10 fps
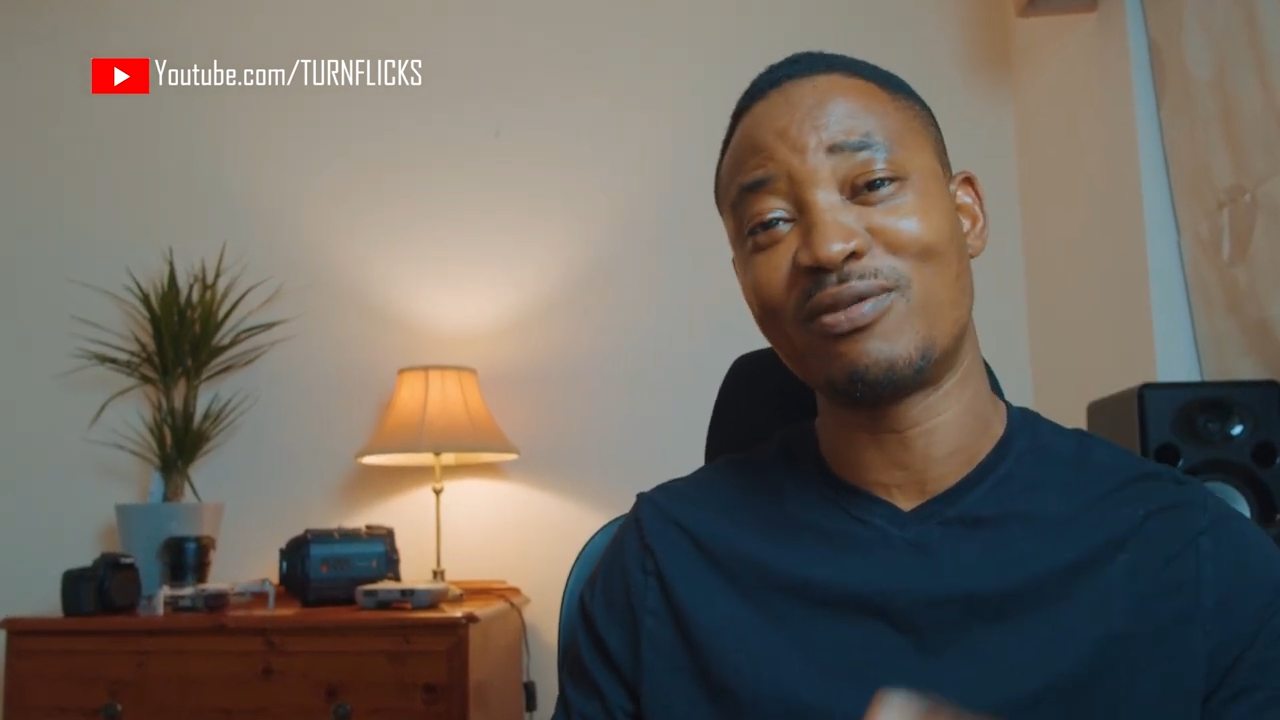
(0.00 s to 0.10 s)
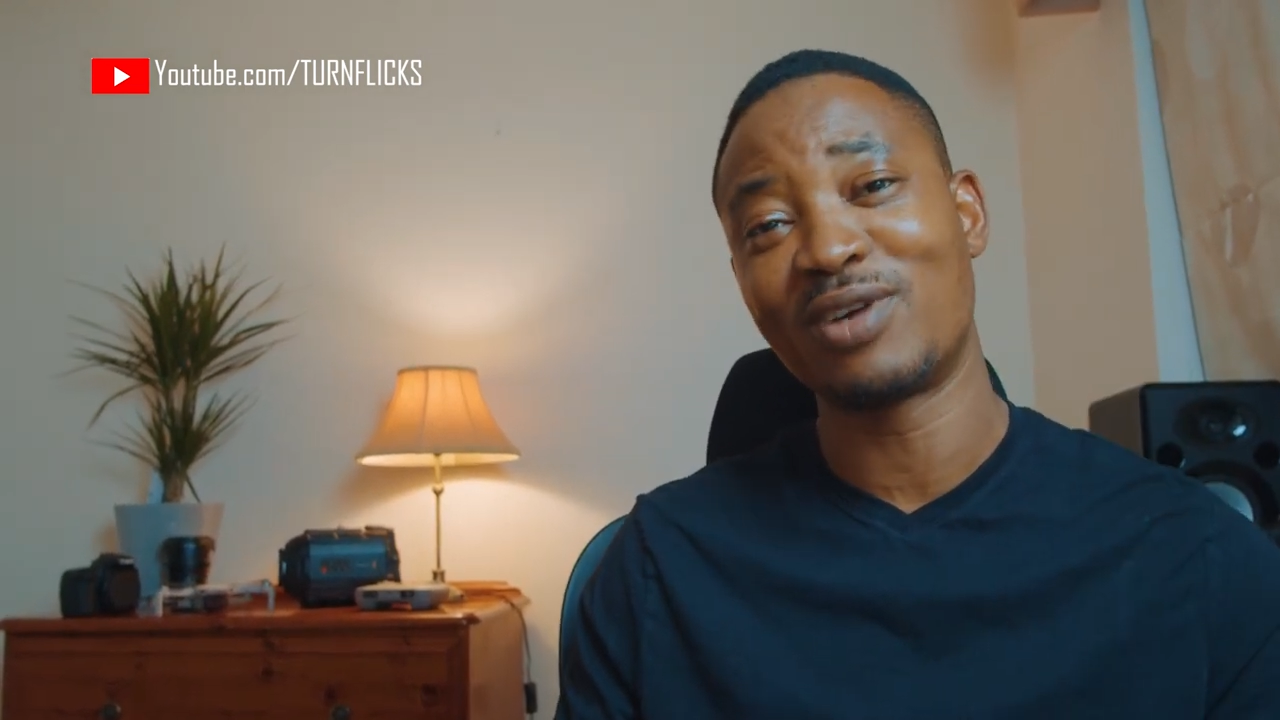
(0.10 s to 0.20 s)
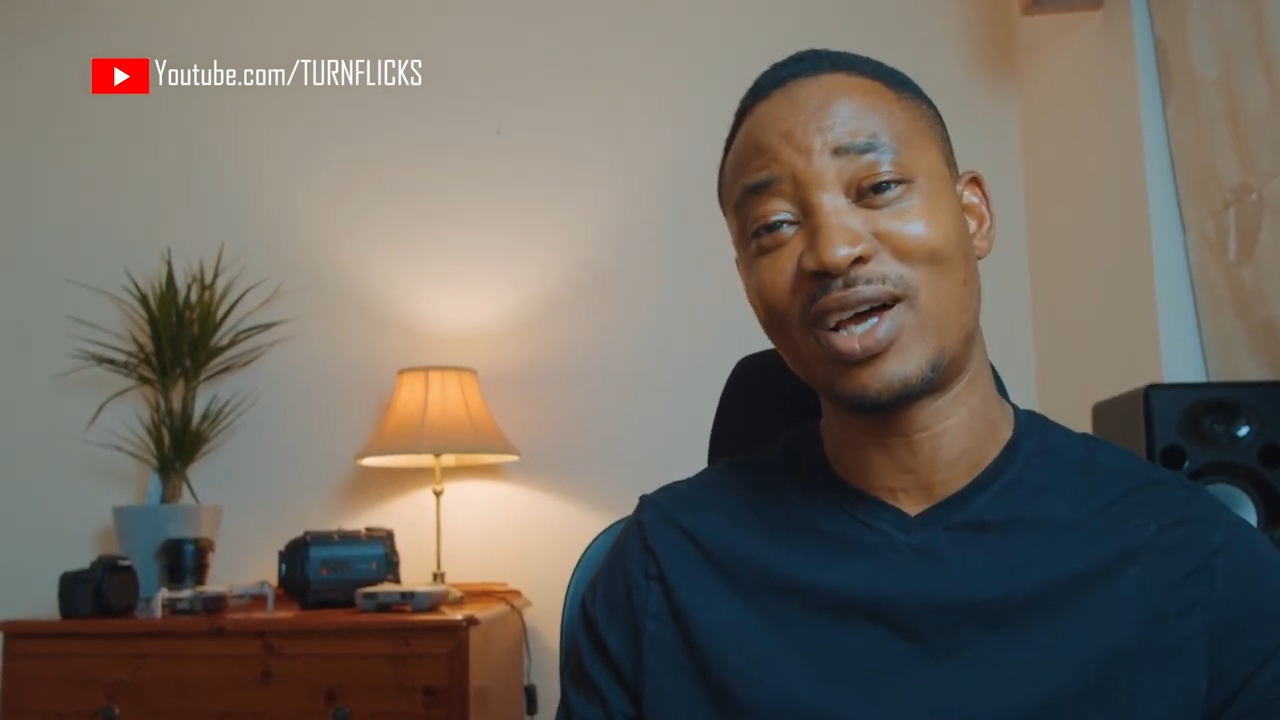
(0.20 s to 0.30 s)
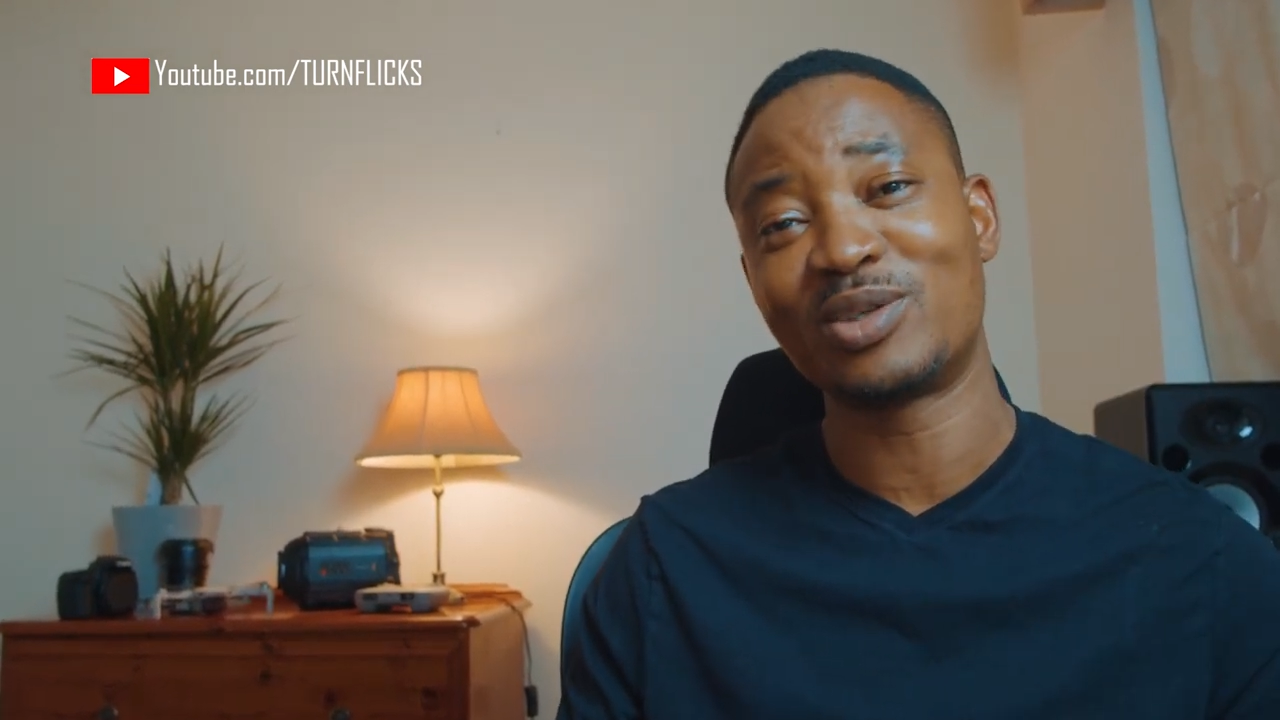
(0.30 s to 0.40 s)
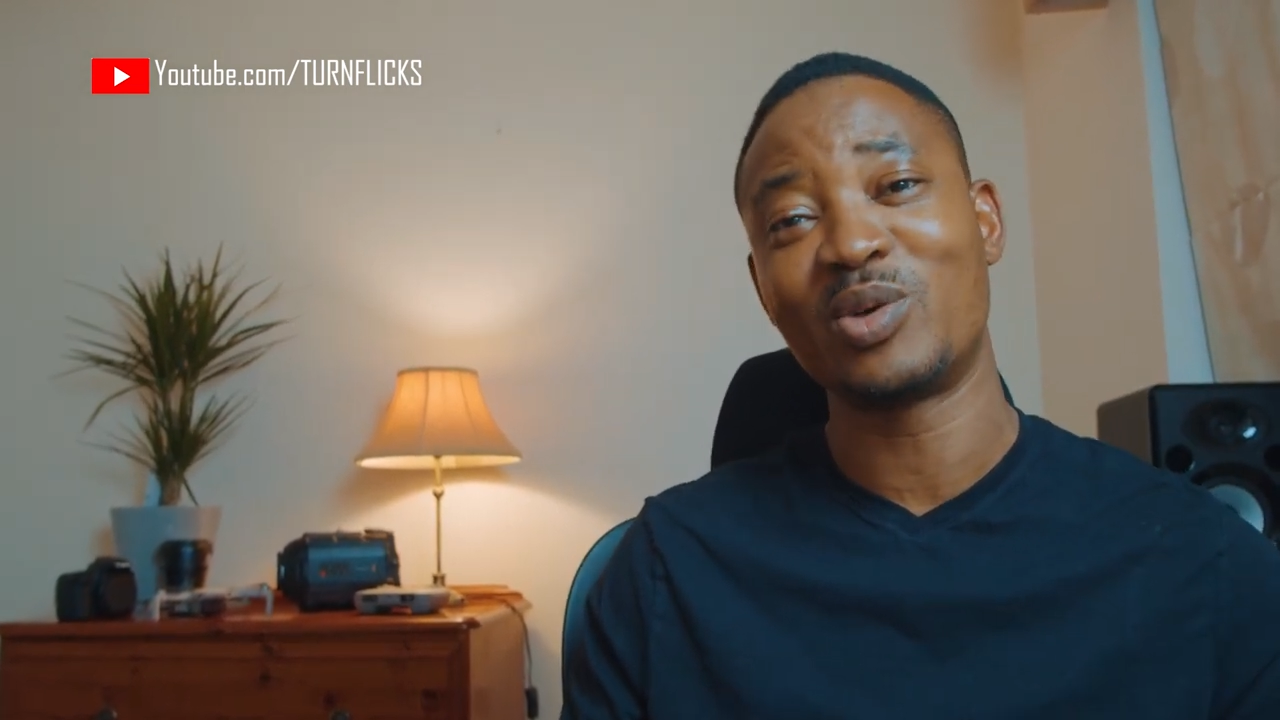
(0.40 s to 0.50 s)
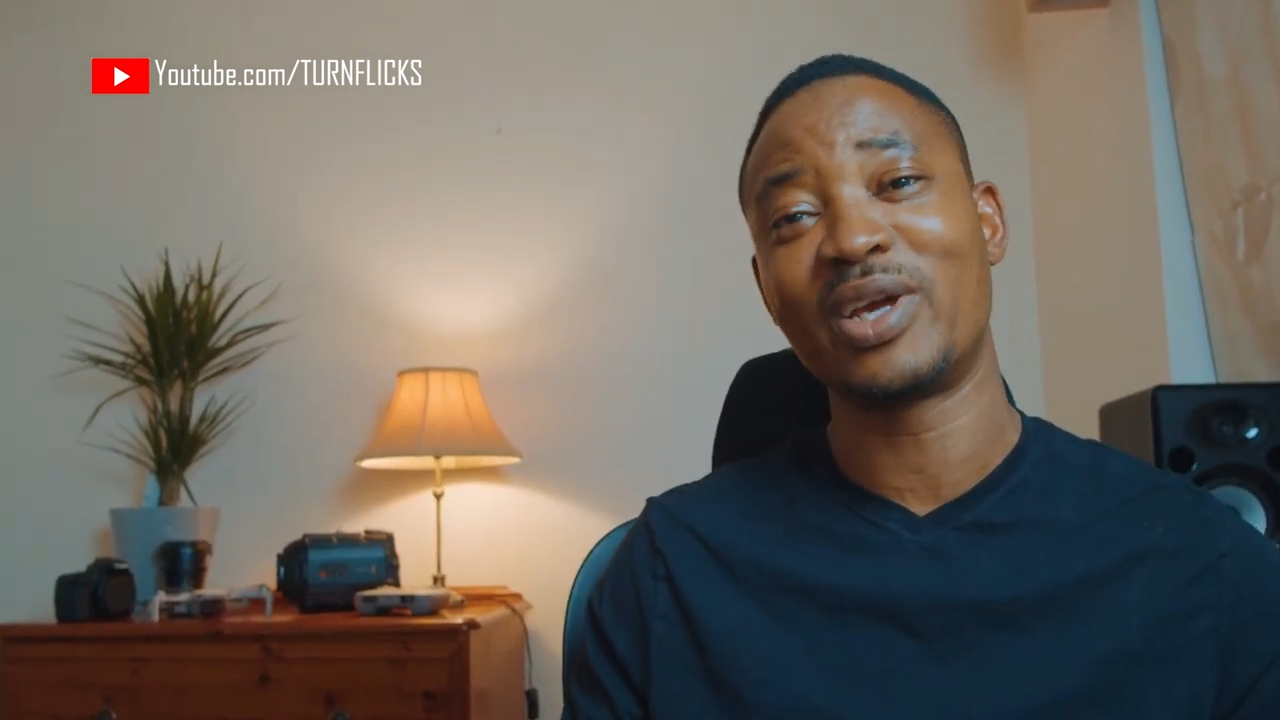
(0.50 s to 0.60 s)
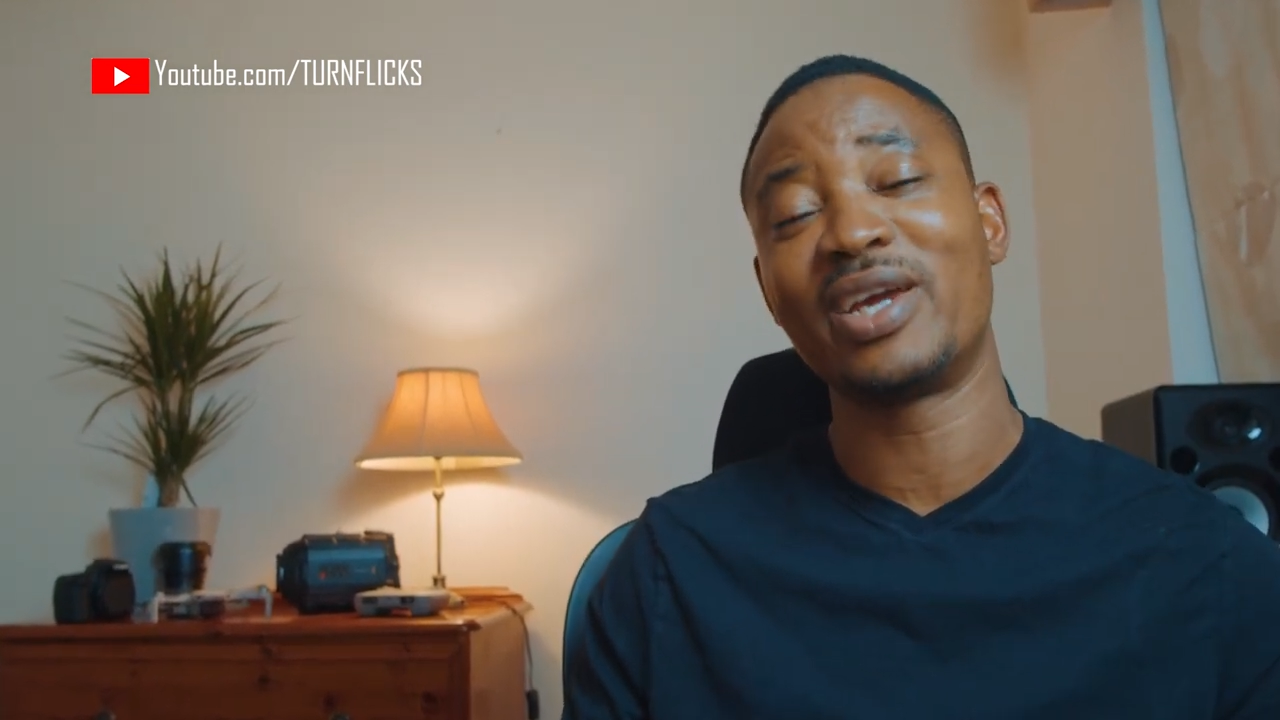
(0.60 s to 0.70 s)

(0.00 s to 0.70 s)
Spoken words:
of Glasgow